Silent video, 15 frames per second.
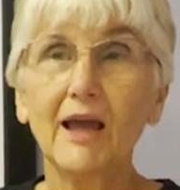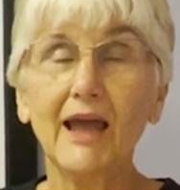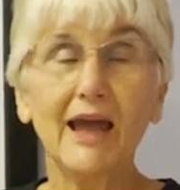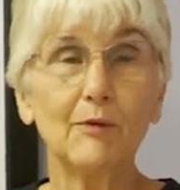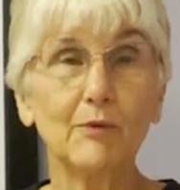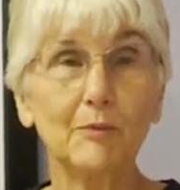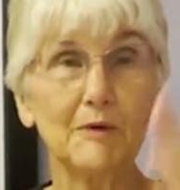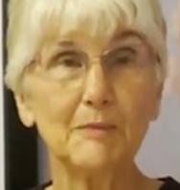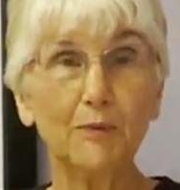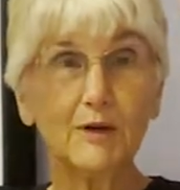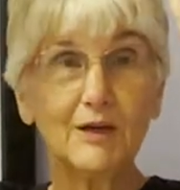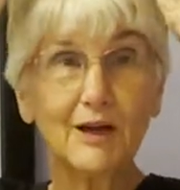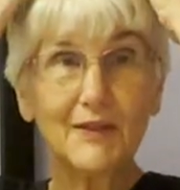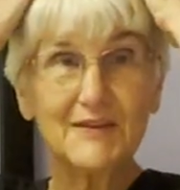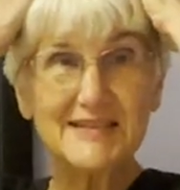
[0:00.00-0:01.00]
And when we put
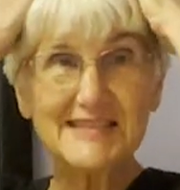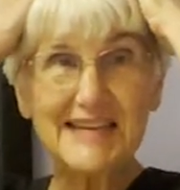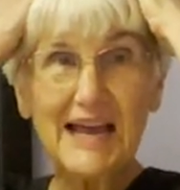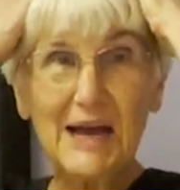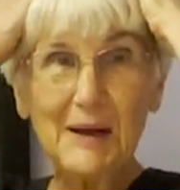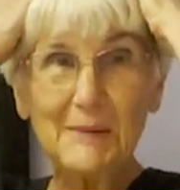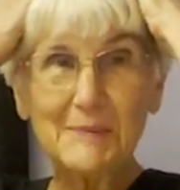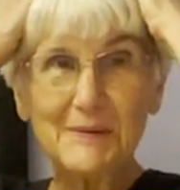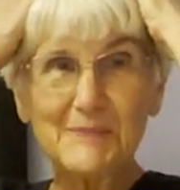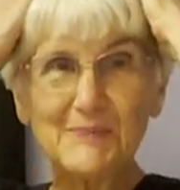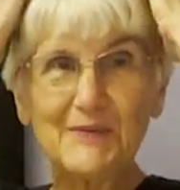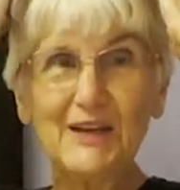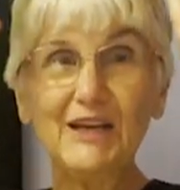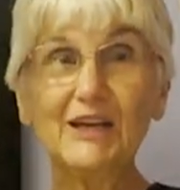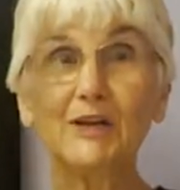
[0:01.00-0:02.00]
it on the scalp,
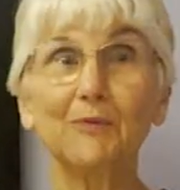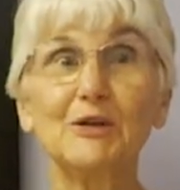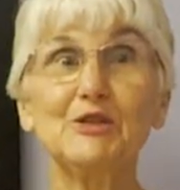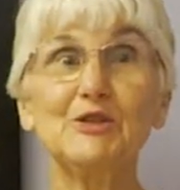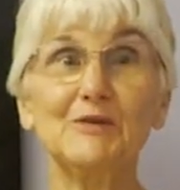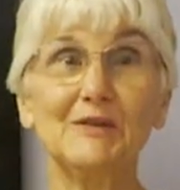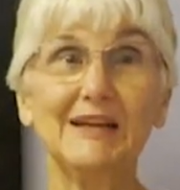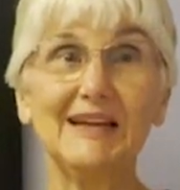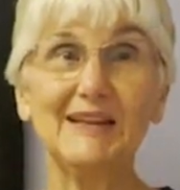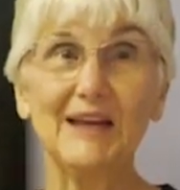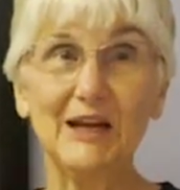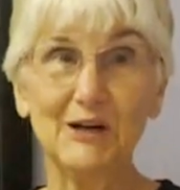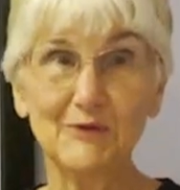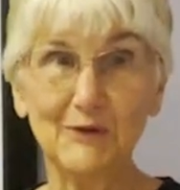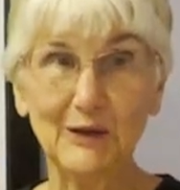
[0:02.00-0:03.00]
it can rejuvenate the
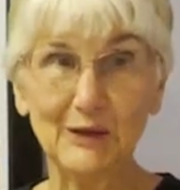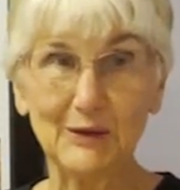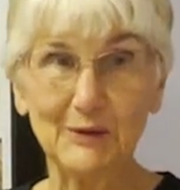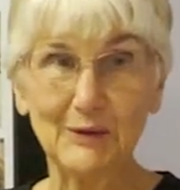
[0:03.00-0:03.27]
hair follicle.